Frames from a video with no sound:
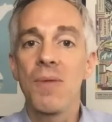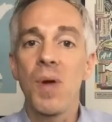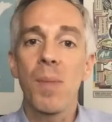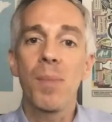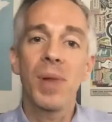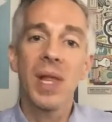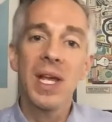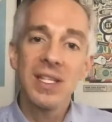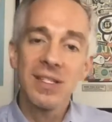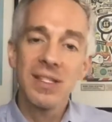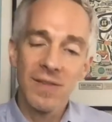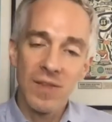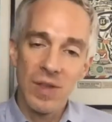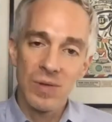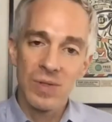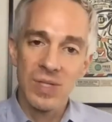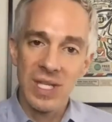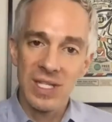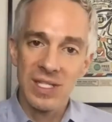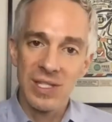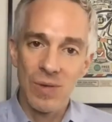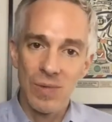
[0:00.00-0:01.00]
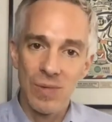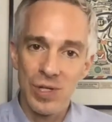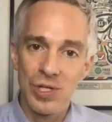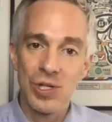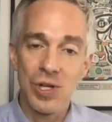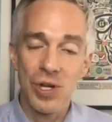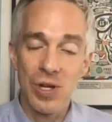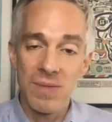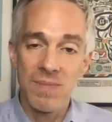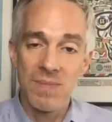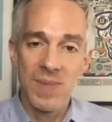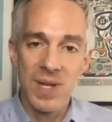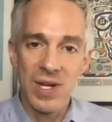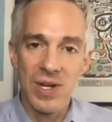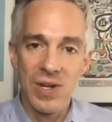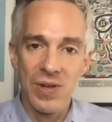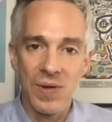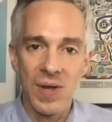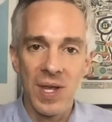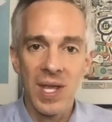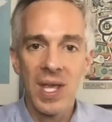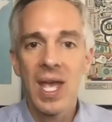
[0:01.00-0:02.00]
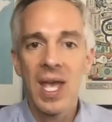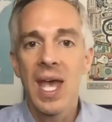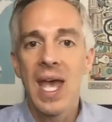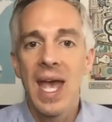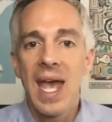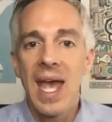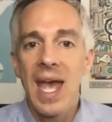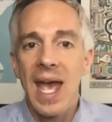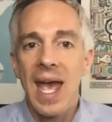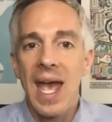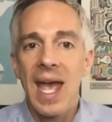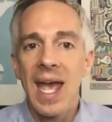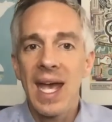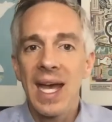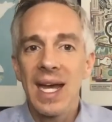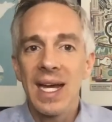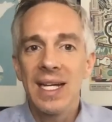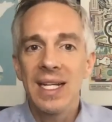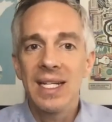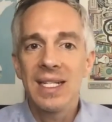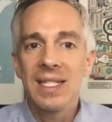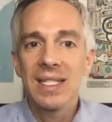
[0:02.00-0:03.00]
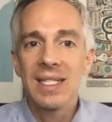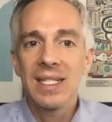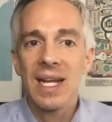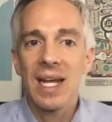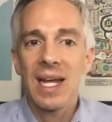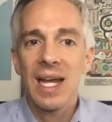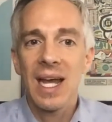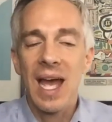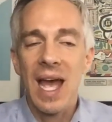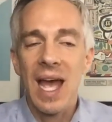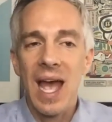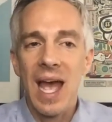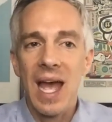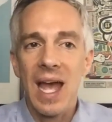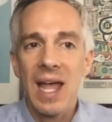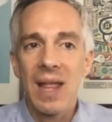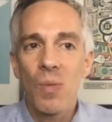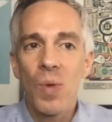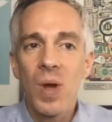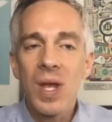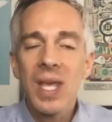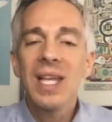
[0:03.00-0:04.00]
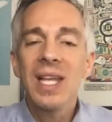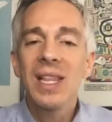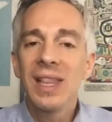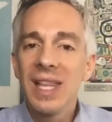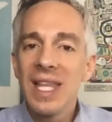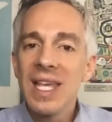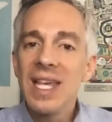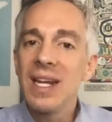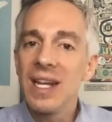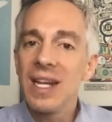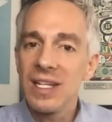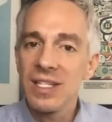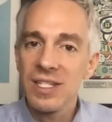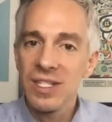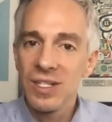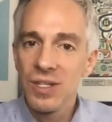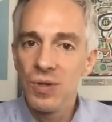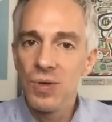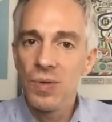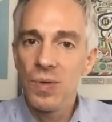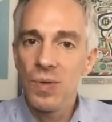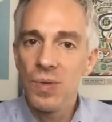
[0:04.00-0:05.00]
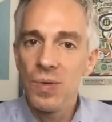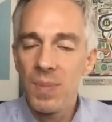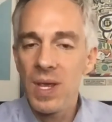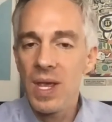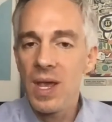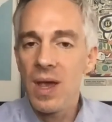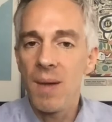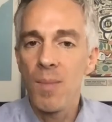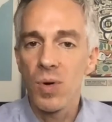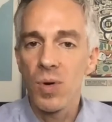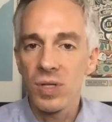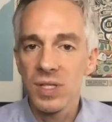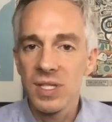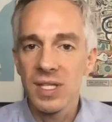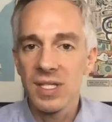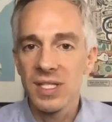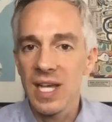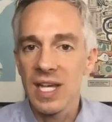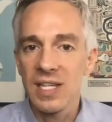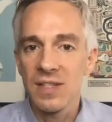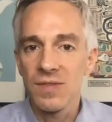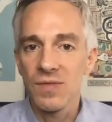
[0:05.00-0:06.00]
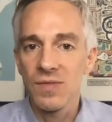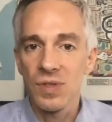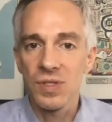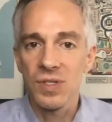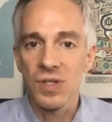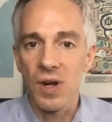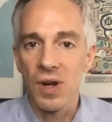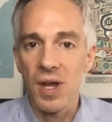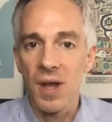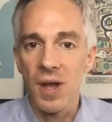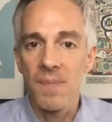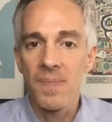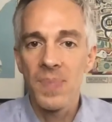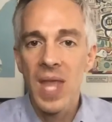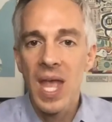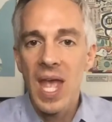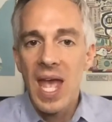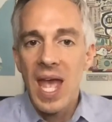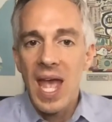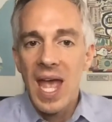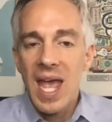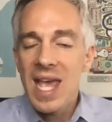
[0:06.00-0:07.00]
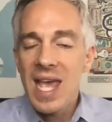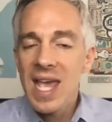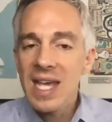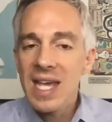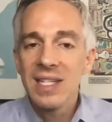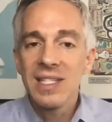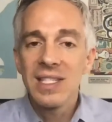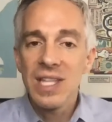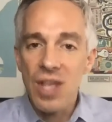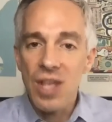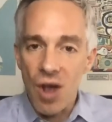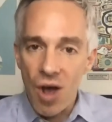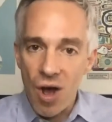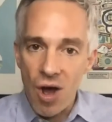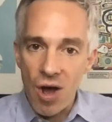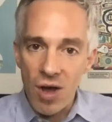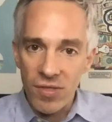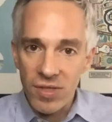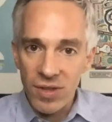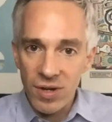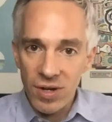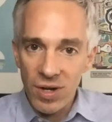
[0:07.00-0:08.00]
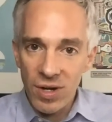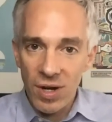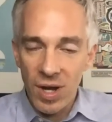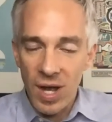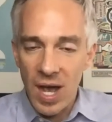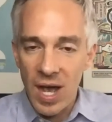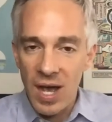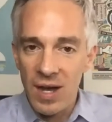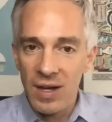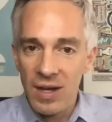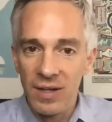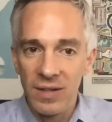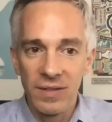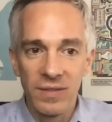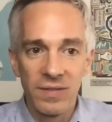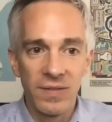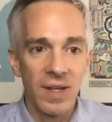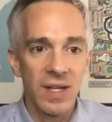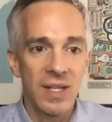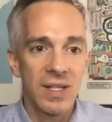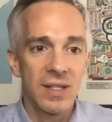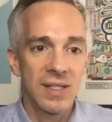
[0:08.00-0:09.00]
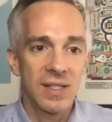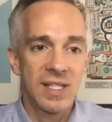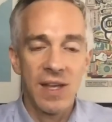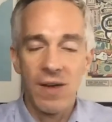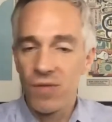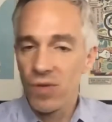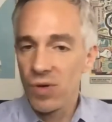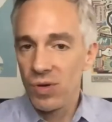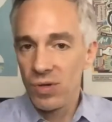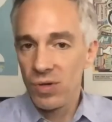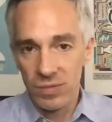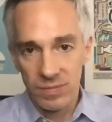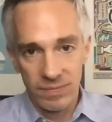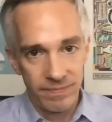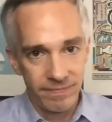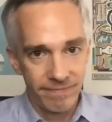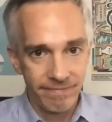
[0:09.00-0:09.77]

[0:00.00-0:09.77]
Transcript: replace of those things that we shouldn't be doing. And what can lead us to be a more successful startup. He is the author of several